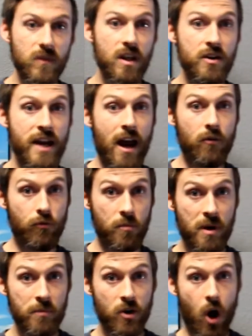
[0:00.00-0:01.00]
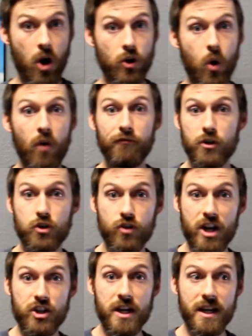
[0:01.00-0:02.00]
Now, remember, our goal for
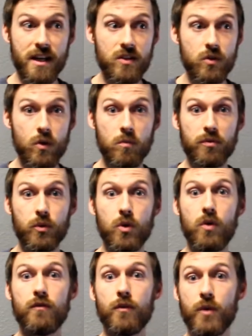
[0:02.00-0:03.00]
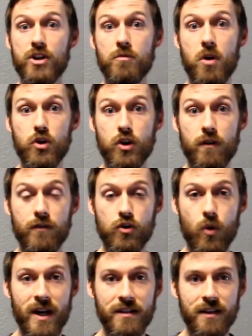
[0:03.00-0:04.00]
stretching is to improve the range of motion of the
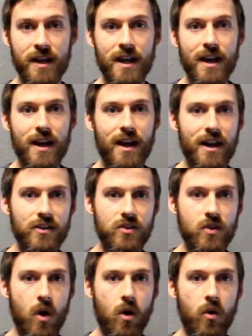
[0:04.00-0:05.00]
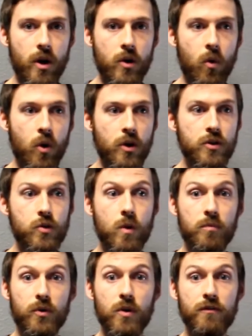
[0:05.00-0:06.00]
joint. And so in order to
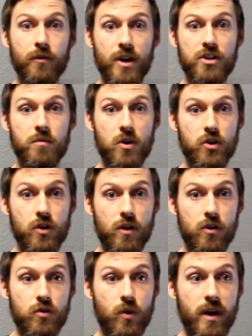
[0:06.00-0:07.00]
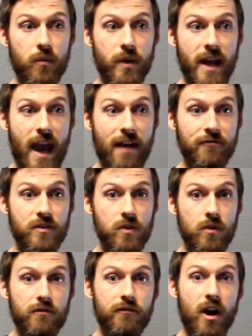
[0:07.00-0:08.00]
improve the range of motion of the joint, we have
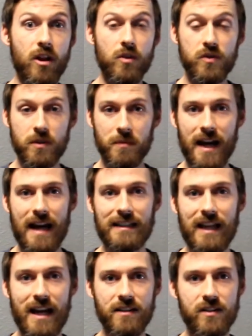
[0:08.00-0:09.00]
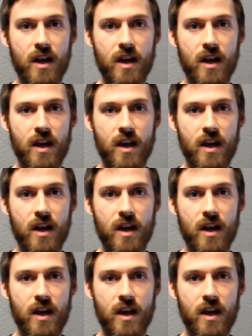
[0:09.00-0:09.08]
to follow some guidelines.